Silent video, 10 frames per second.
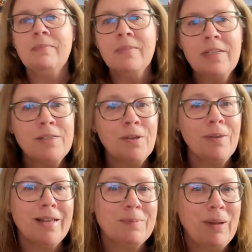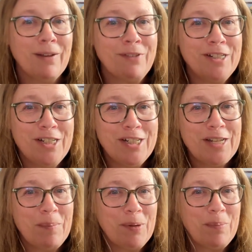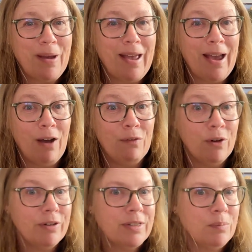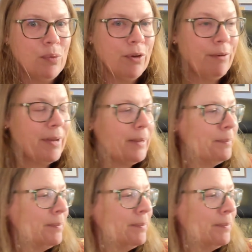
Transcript: about that. So that's Black Vintage Sampler by Our Forest Embroidery.